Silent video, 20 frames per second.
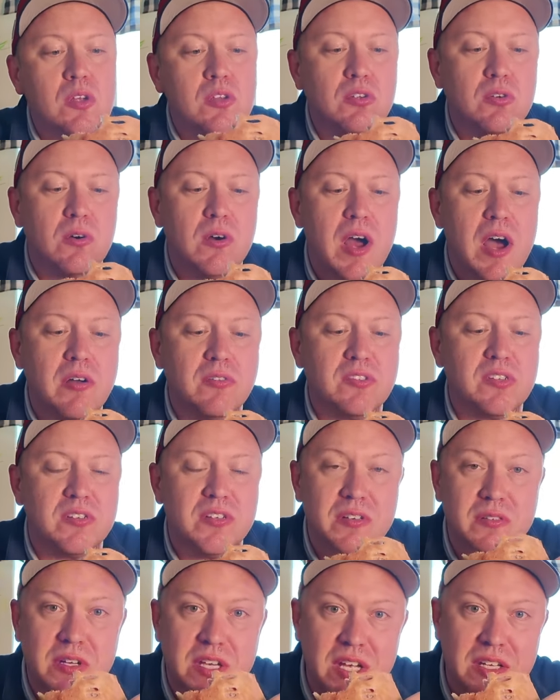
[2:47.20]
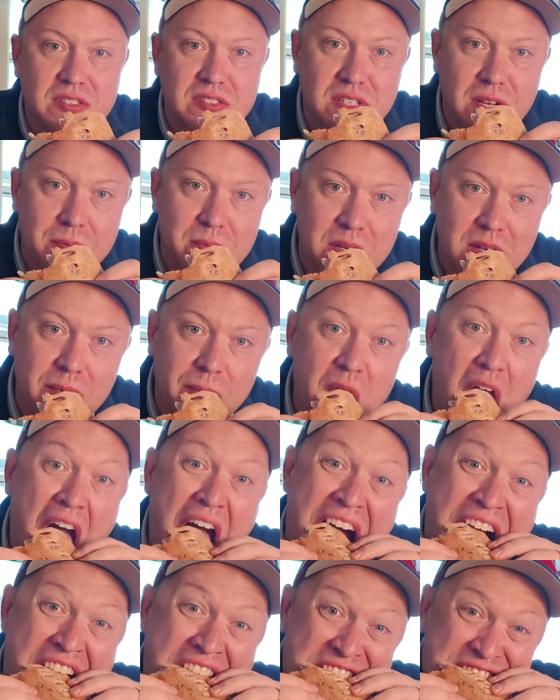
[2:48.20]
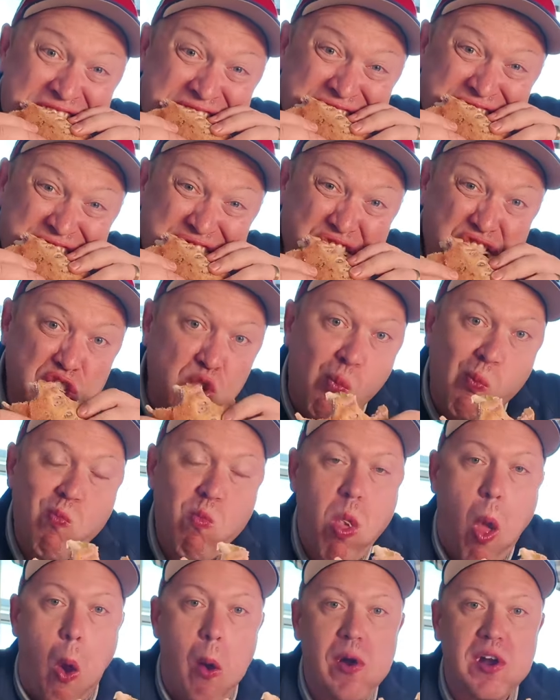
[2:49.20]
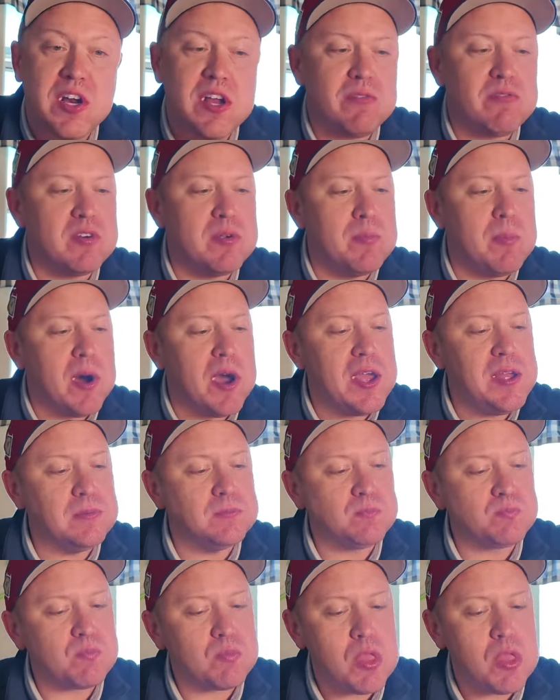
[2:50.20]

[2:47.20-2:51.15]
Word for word: throughout, so you get something in every bite.